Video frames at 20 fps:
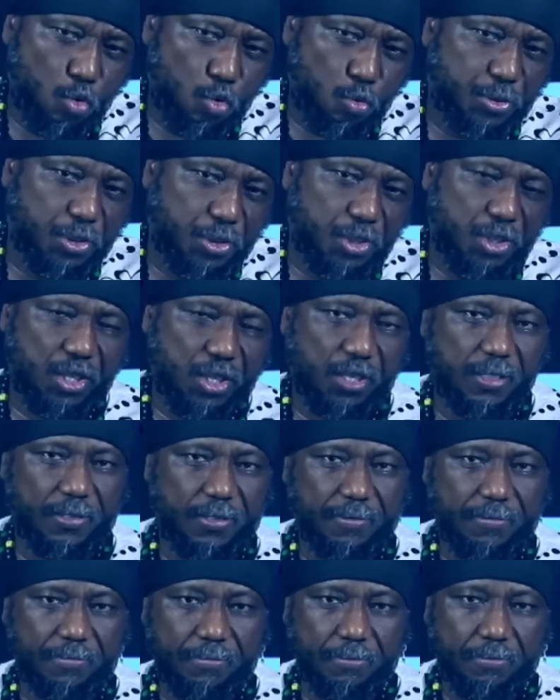coops,
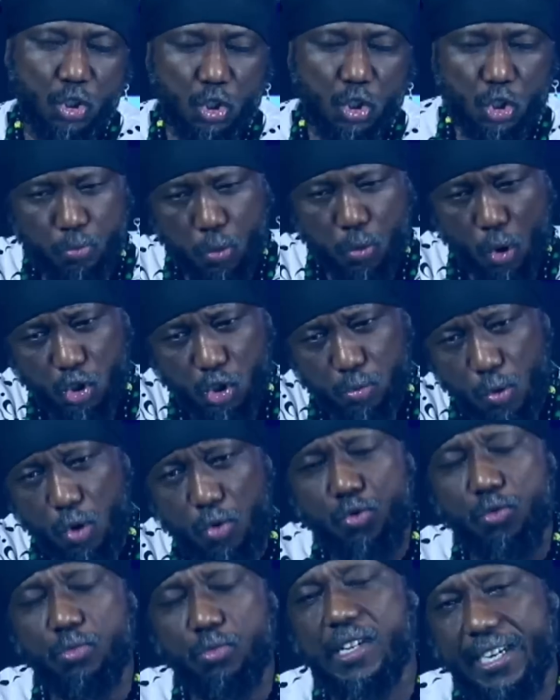
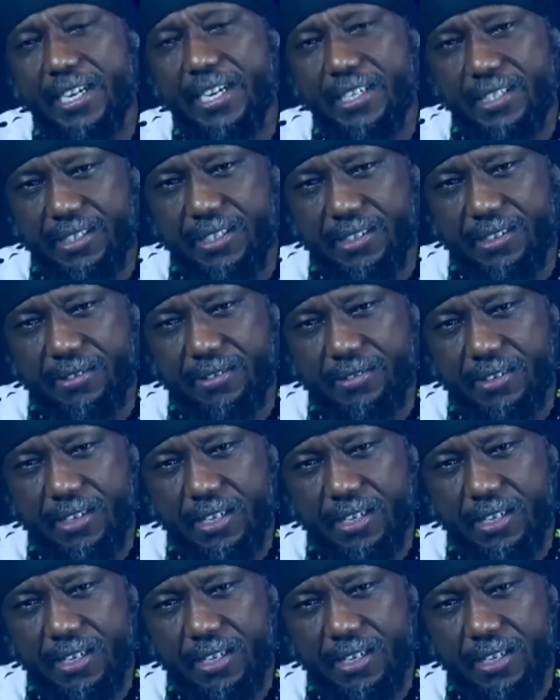small rooms like this.